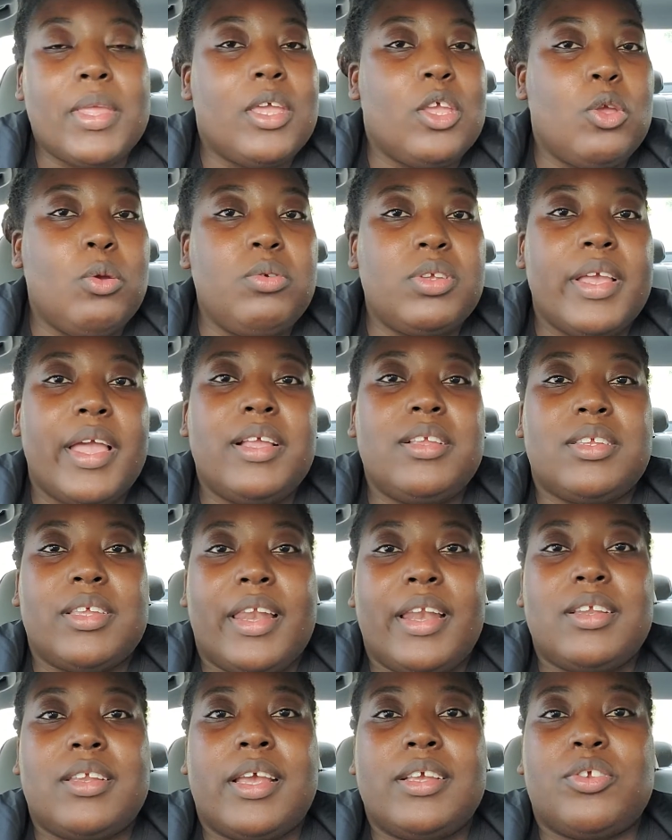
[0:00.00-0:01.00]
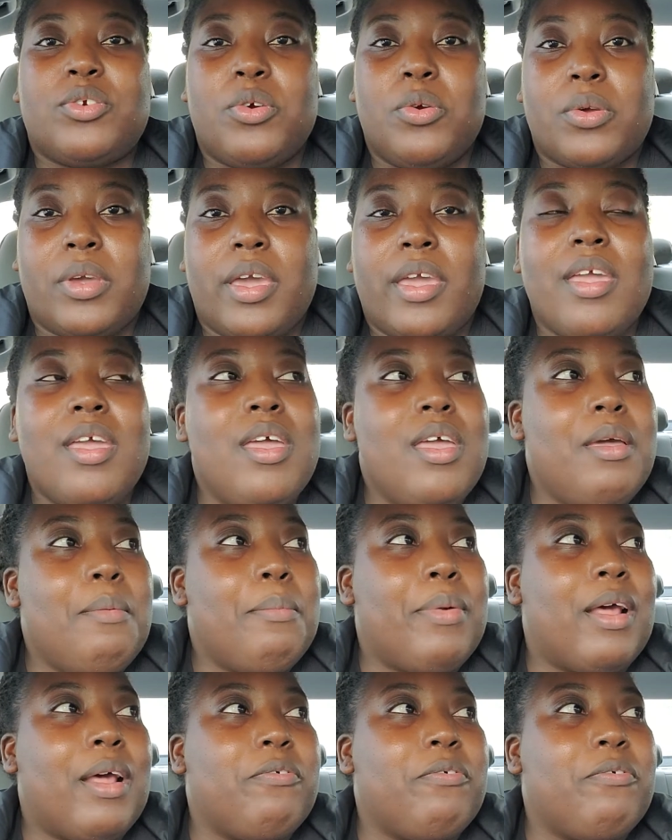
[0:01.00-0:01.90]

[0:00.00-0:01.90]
Use hand sanitizer, okay? But